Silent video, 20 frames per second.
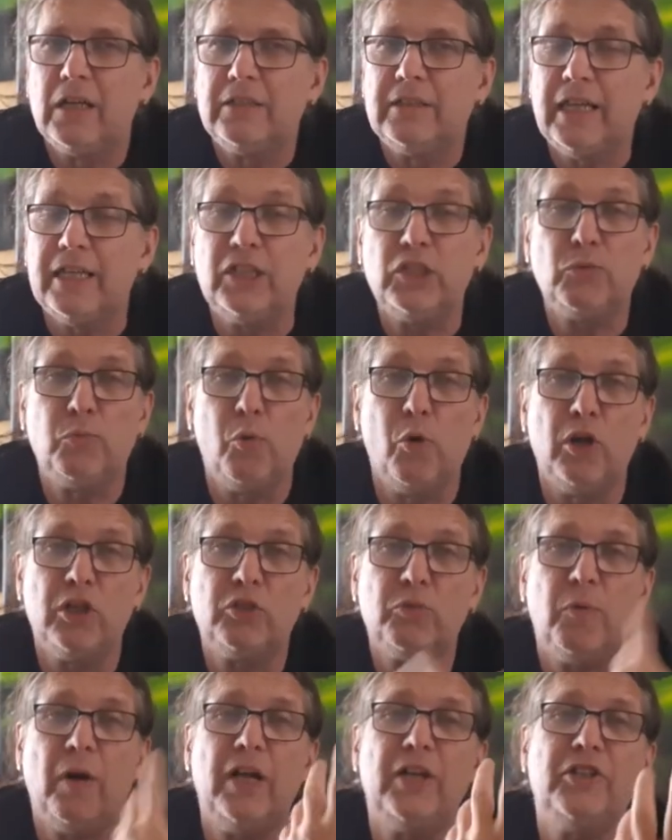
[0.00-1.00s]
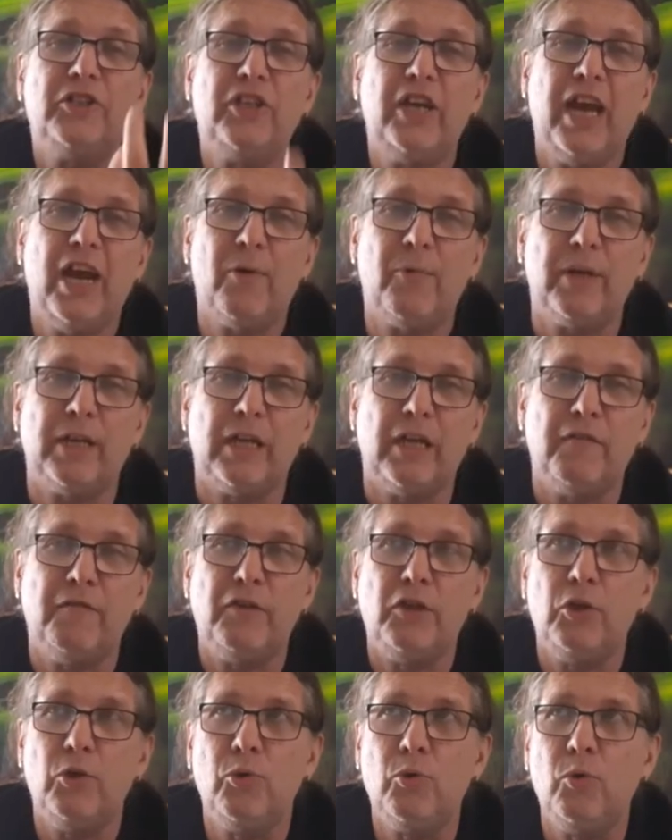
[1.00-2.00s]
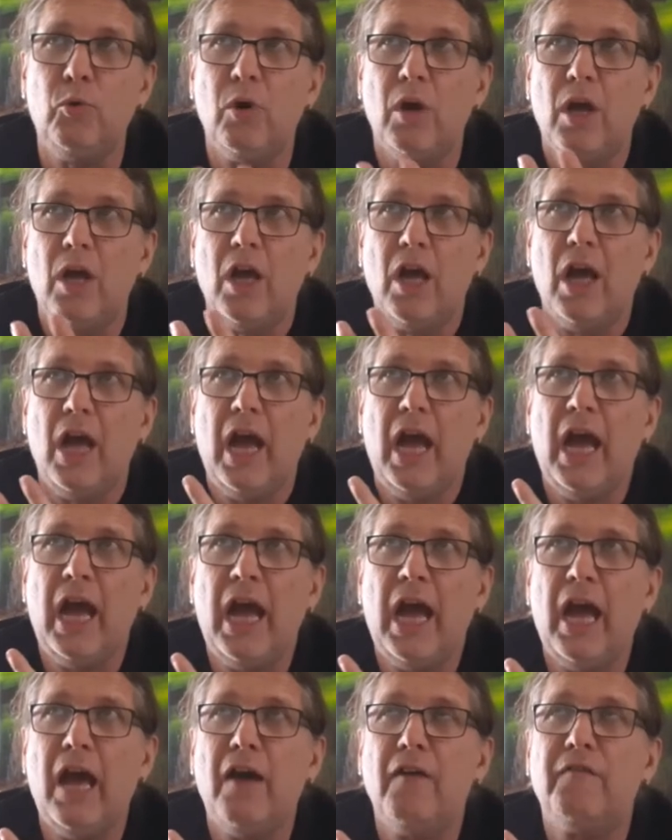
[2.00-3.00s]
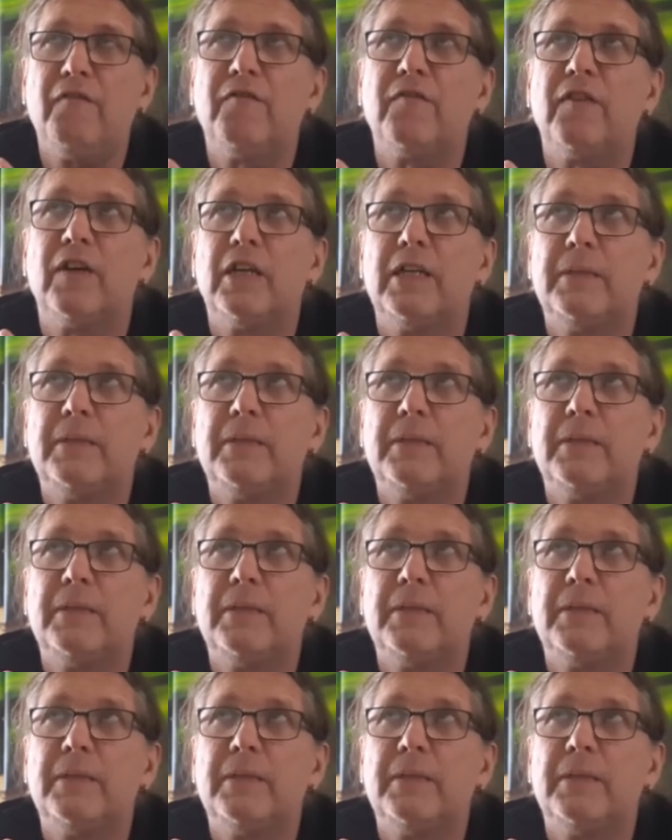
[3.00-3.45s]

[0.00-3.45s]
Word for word: that is worthwhile sharing, if you have